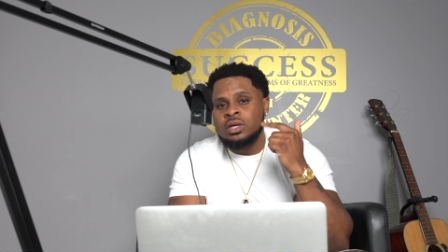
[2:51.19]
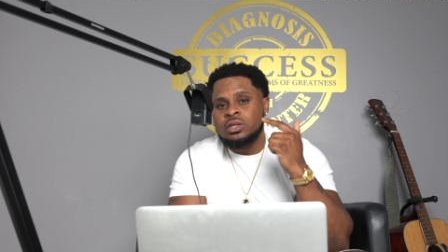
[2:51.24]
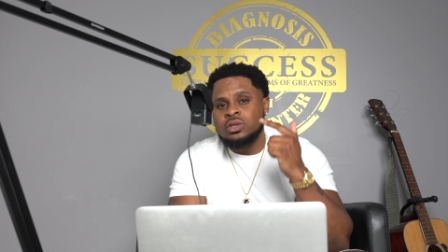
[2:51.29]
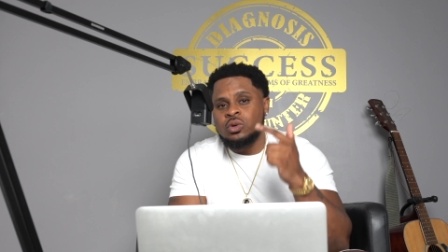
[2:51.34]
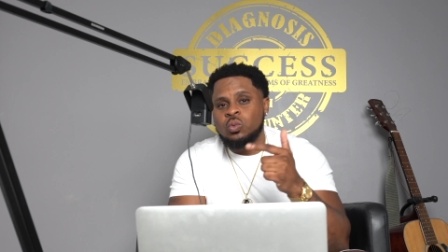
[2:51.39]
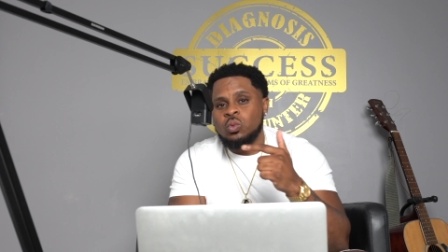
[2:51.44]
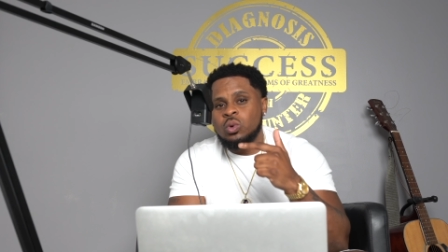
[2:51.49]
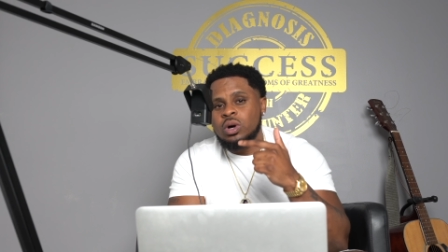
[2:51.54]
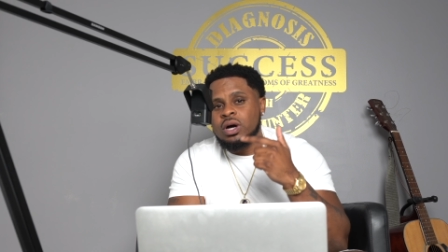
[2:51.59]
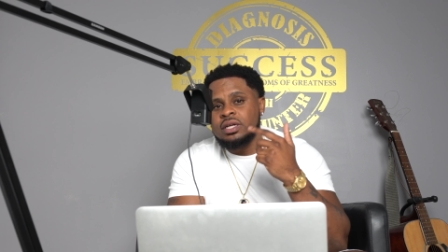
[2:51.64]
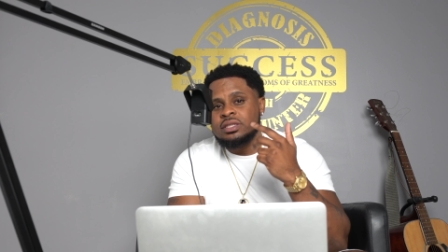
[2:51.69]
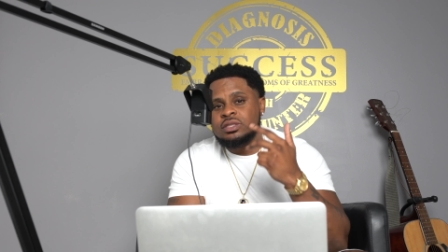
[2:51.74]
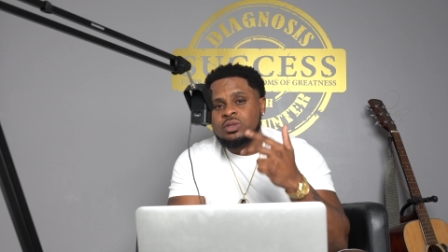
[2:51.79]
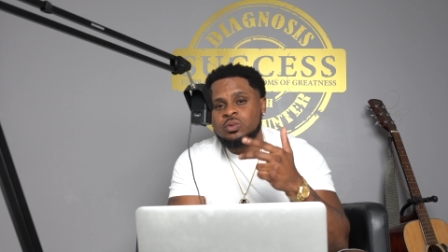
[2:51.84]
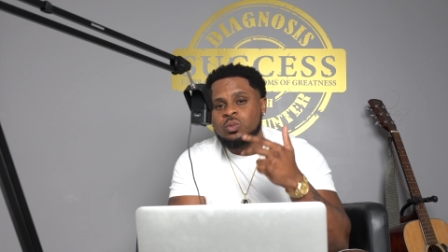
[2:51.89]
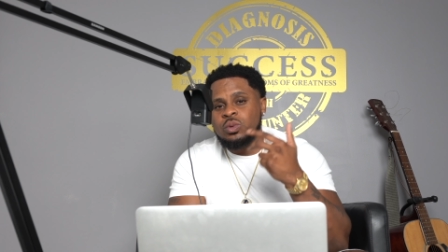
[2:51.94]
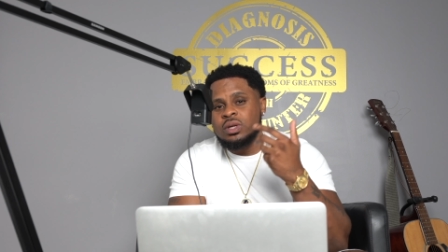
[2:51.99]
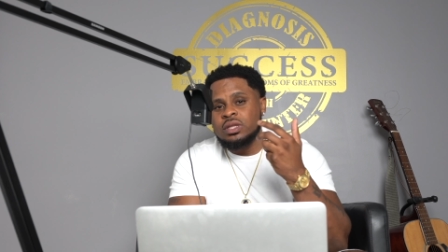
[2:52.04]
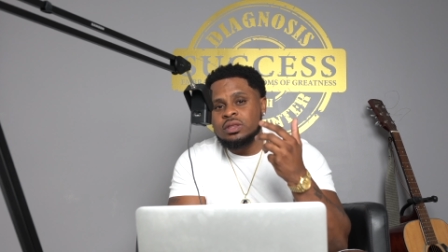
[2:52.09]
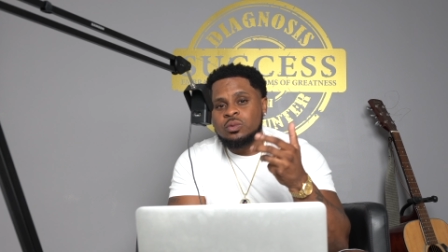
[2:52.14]
the what, the
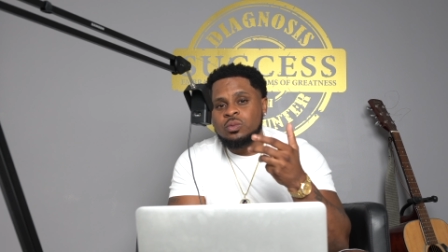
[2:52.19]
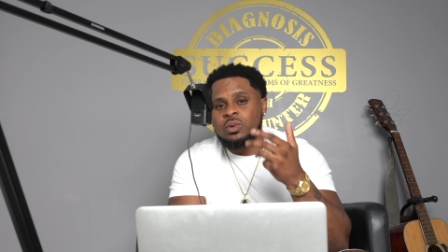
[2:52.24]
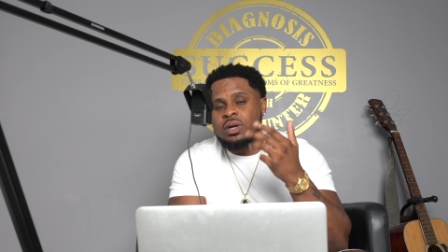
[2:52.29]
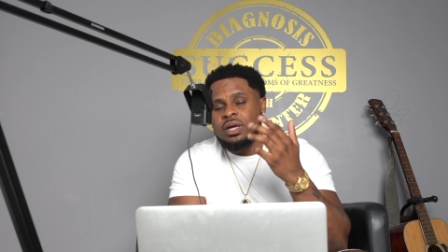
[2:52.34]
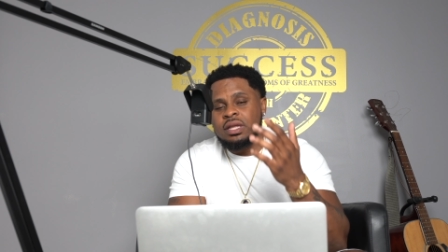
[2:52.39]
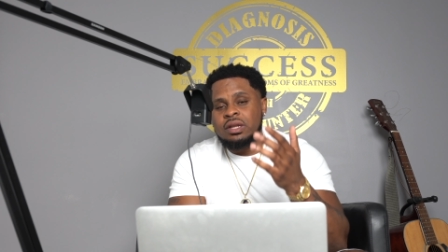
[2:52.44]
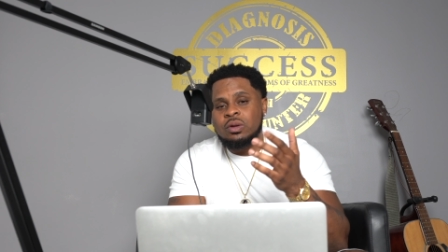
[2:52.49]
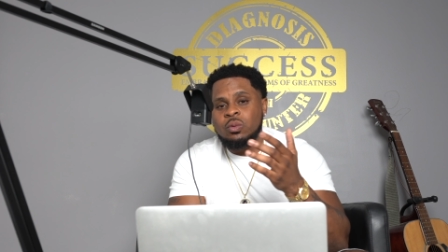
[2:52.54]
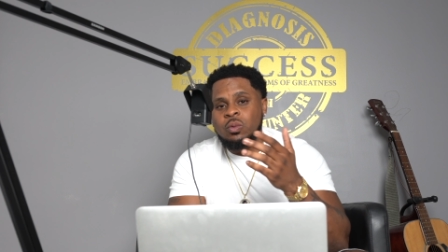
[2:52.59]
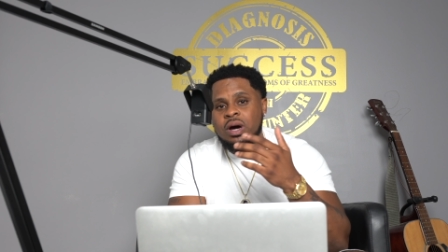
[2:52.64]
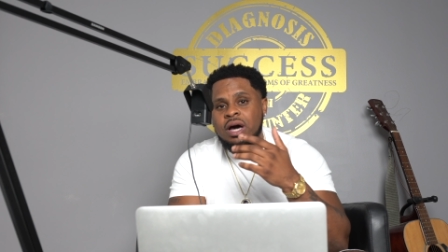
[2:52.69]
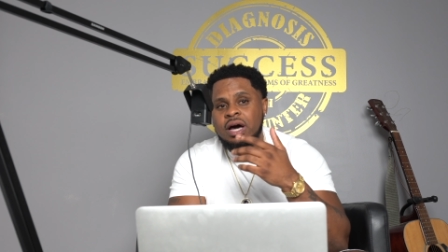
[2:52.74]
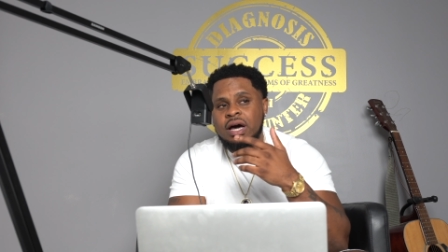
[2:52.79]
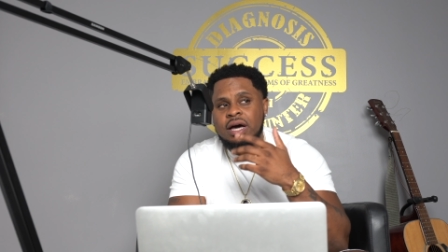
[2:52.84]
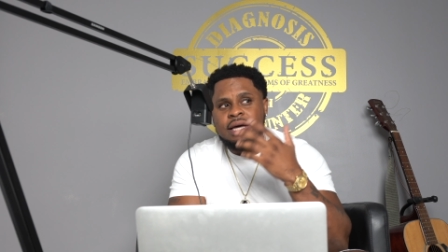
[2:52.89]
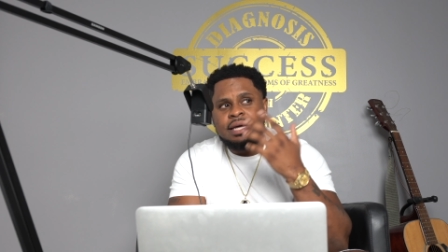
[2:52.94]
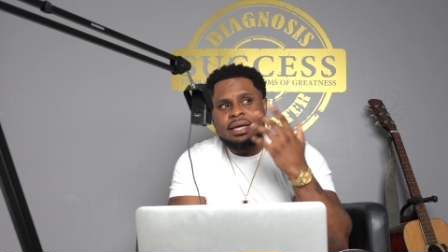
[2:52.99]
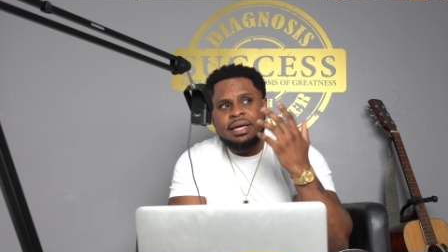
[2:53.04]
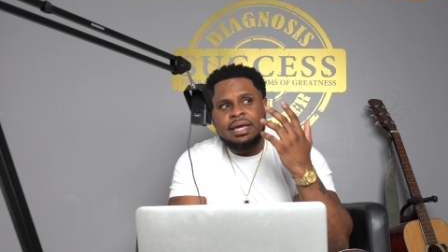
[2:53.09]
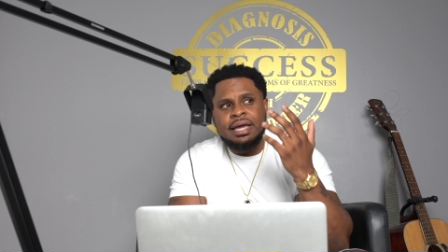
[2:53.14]
when, the where, and the
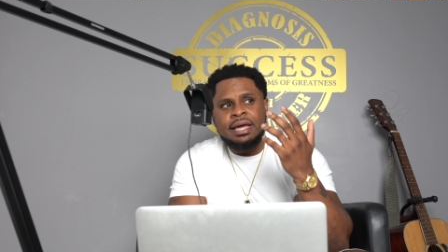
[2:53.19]
why.